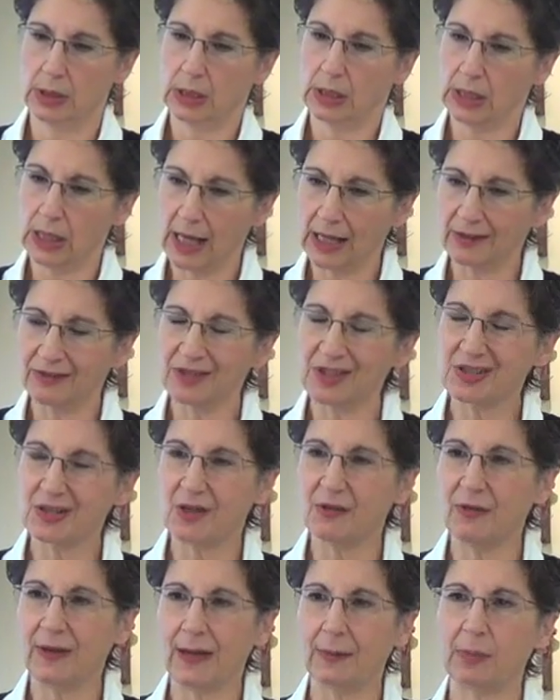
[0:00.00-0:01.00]
A lot of
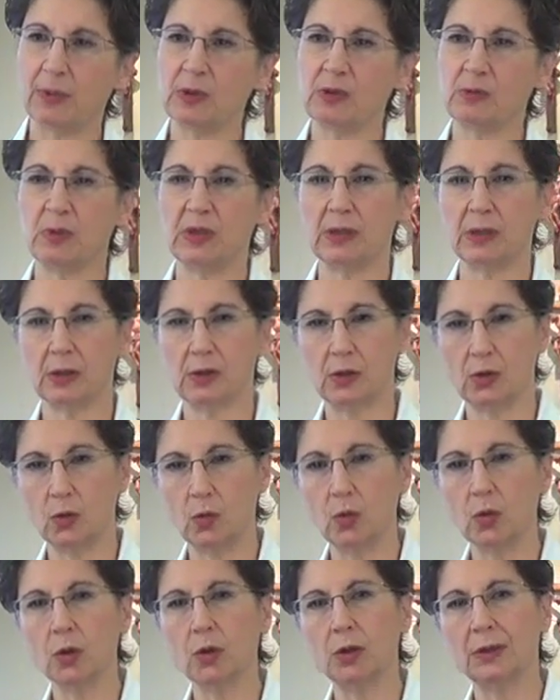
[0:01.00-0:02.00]
stuff happens because the
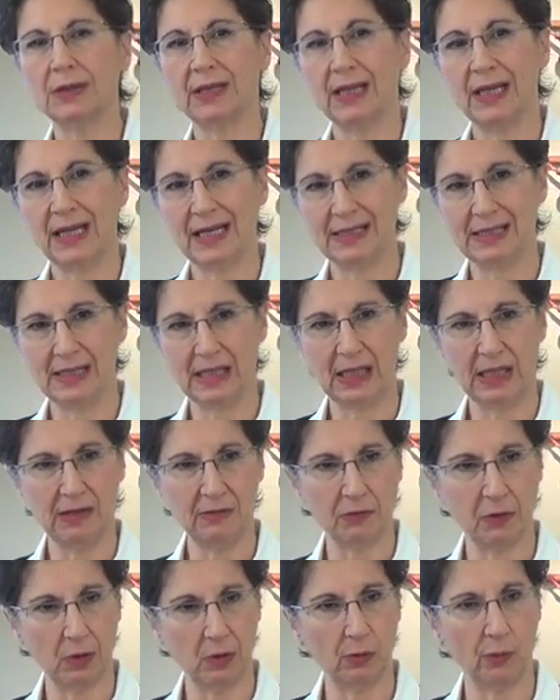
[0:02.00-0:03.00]
world has
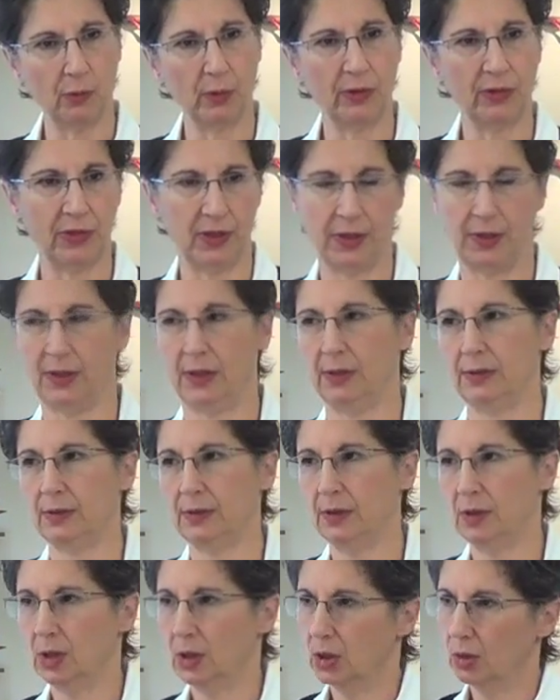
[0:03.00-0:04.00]
evil within it.
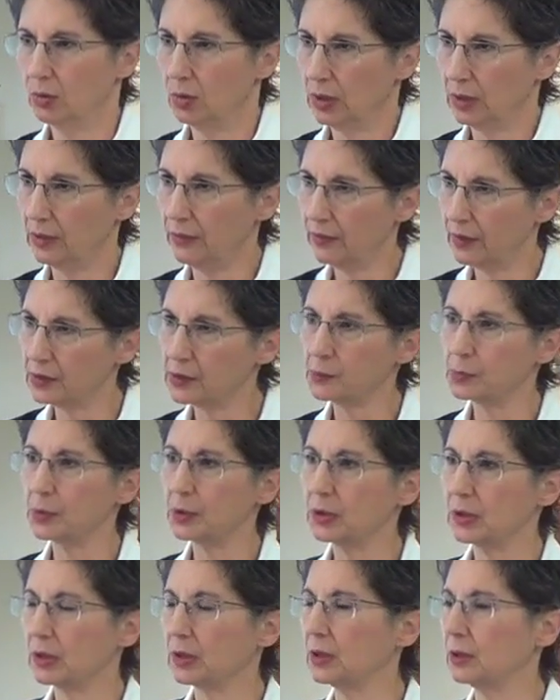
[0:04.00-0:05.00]
In this
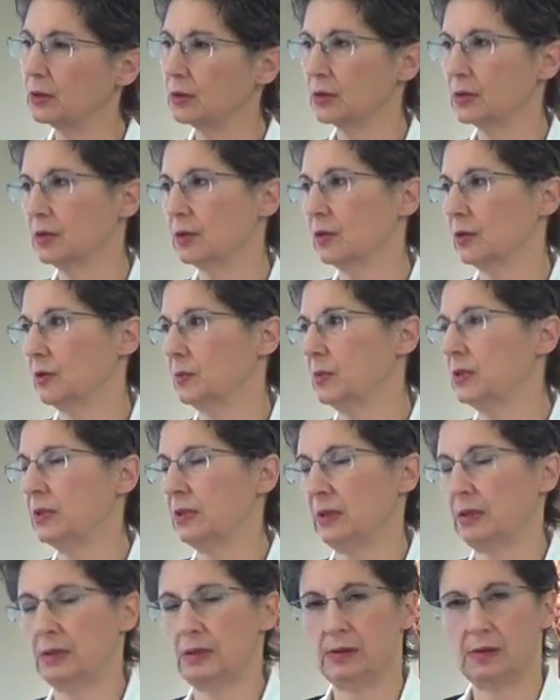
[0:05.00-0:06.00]
particular
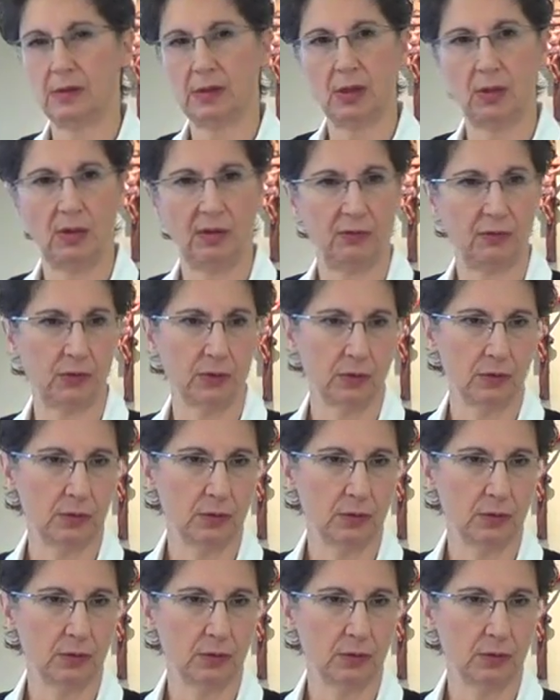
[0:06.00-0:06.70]
circumstance, however,